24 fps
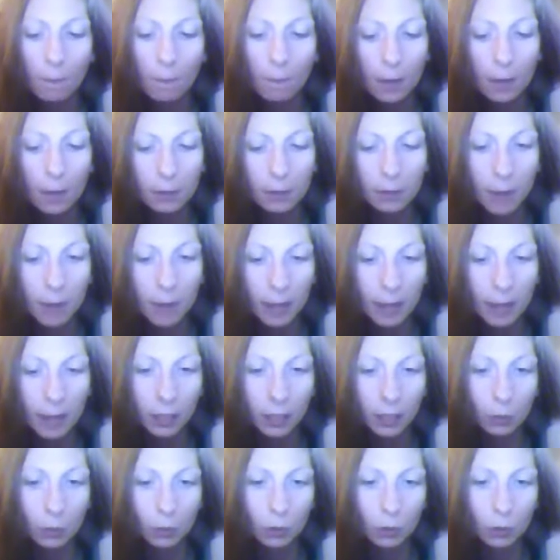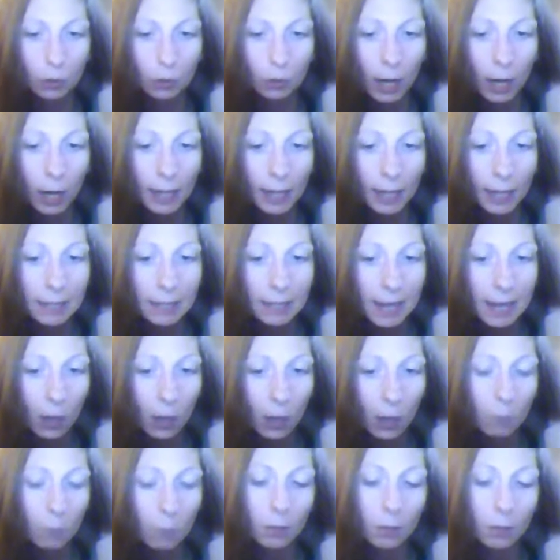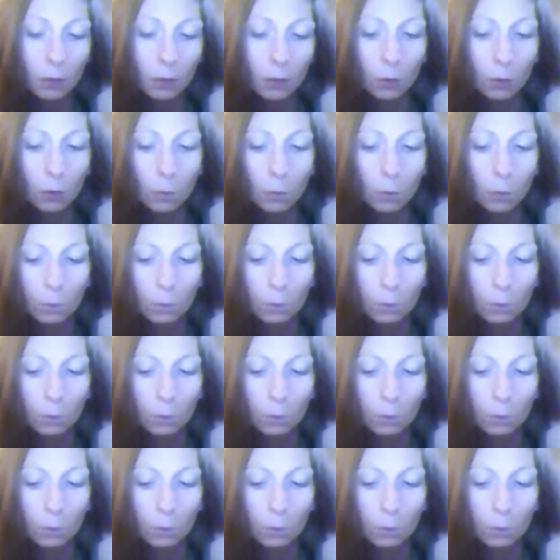is backing you and trying to help you